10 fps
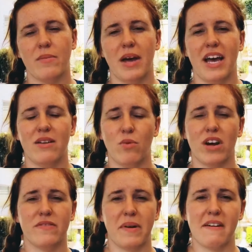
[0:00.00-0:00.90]
and one
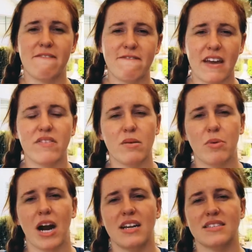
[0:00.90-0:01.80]
of my favorite
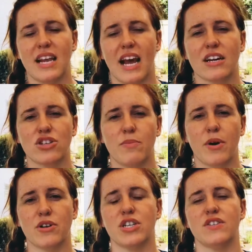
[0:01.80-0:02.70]
brands that I actually
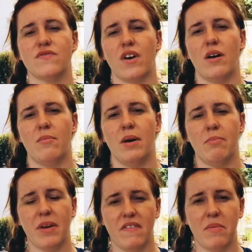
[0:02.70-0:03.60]
purchased from
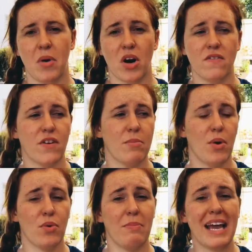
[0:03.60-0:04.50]
Peavey Mart for
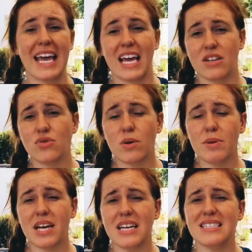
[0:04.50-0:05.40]
both my indoor
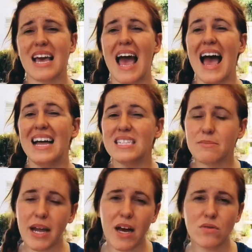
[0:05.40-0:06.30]
plants and
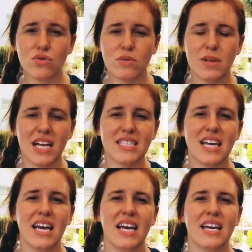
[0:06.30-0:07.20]
my outdoor plants
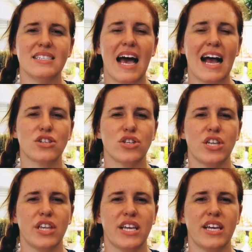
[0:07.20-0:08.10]
is actually
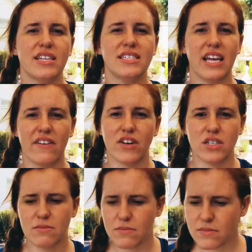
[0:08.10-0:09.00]
the
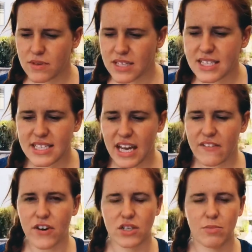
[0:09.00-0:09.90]
Savers
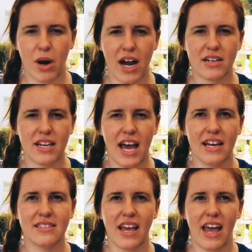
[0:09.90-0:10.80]
Safer's brand,
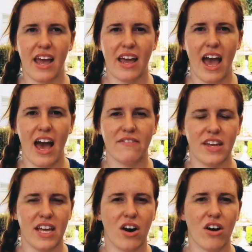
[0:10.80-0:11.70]
S A F
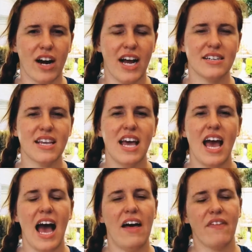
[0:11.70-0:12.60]
E R S,
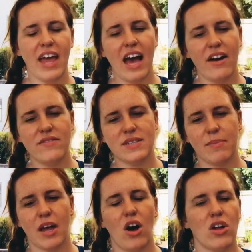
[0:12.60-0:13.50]
and they have
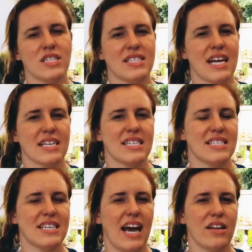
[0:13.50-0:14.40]
something called
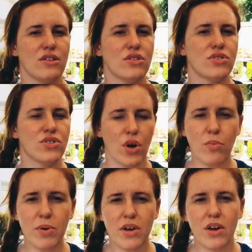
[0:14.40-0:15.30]
insecticidal
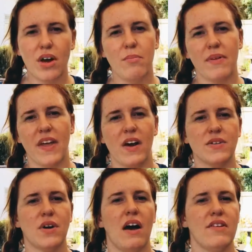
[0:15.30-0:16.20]
soap, but they
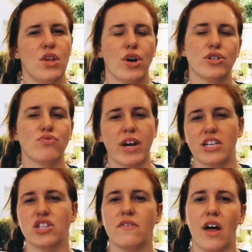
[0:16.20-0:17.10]
also have a large
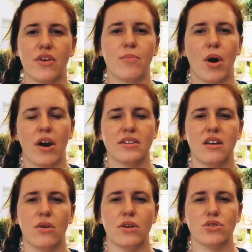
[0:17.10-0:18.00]
range of other products that
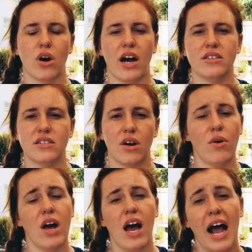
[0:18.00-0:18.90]
you can try. So
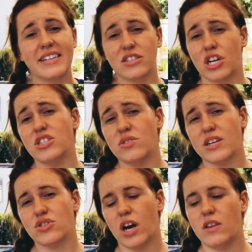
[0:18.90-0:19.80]
I suggest you guys
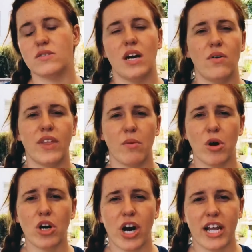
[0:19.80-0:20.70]
try those out. They
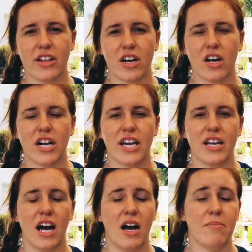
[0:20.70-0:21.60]
work great in the garden.
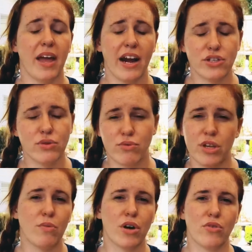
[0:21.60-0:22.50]
Um, they actually really
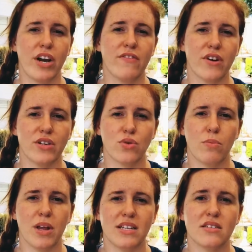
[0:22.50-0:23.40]
work great for indoor
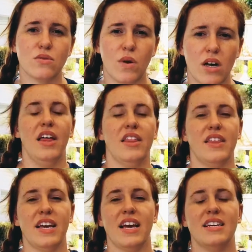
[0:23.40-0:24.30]
plants as well.
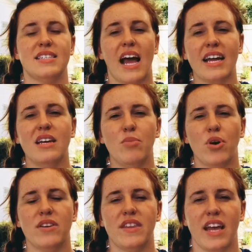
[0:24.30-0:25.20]
The uh, second
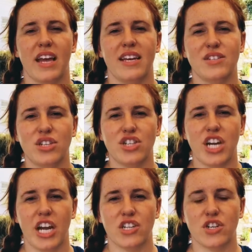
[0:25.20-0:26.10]
important thing is to
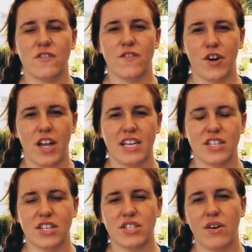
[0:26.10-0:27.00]
change your
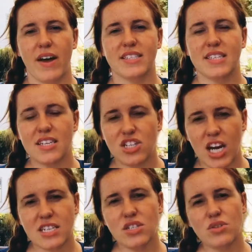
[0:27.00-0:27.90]
fertilizer. So I
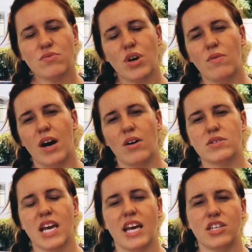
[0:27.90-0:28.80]
suggest you go out
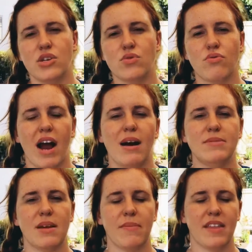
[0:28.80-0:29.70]
and you grab
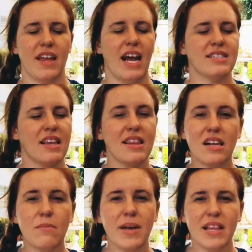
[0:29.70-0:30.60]
something that has a little bit